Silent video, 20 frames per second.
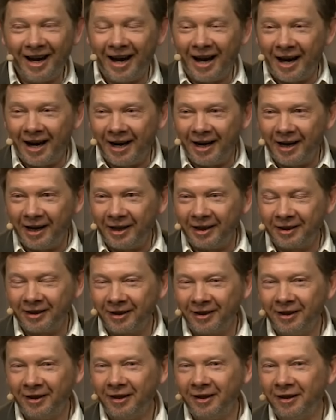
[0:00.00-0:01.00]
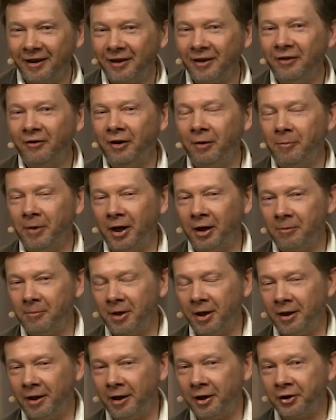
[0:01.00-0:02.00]
and Ramana
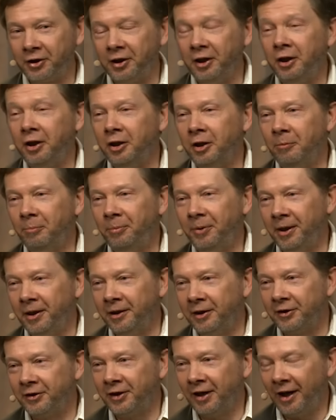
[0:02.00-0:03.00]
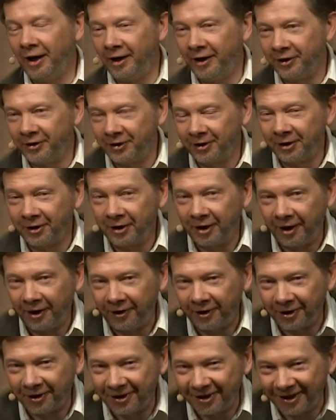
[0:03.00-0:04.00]
Maharshi appears as a
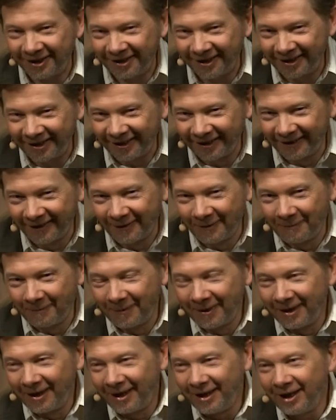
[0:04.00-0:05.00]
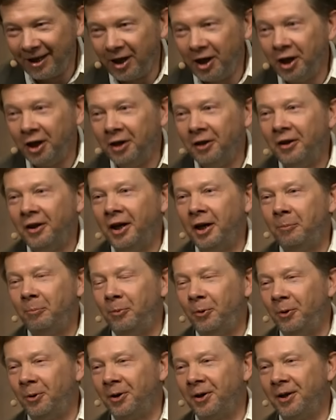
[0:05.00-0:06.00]
character in that
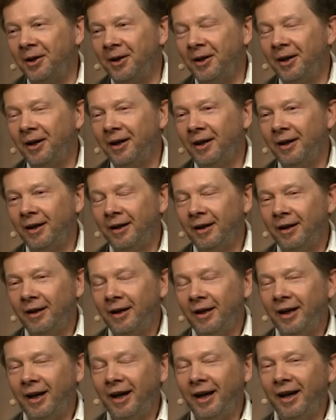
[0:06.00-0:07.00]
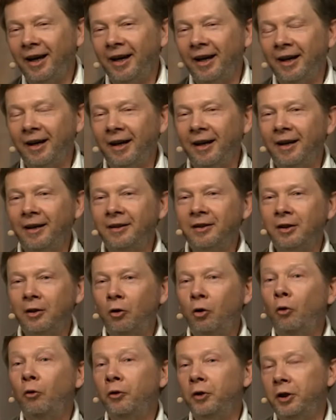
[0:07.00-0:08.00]
book. And
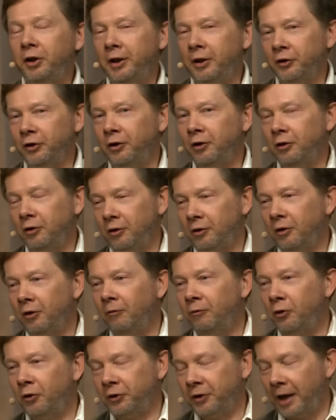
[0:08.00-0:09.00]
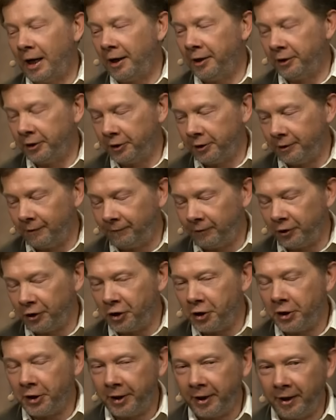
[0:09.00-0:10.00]
although he doesn't, of course, under a different
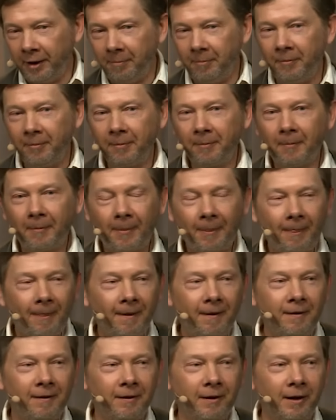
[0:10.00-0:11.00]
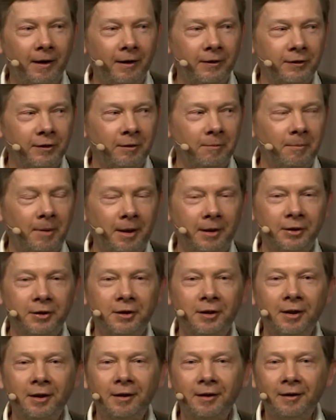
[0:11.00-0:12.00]
name as a
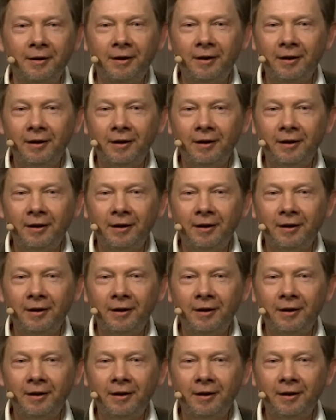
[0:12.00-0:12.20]
master,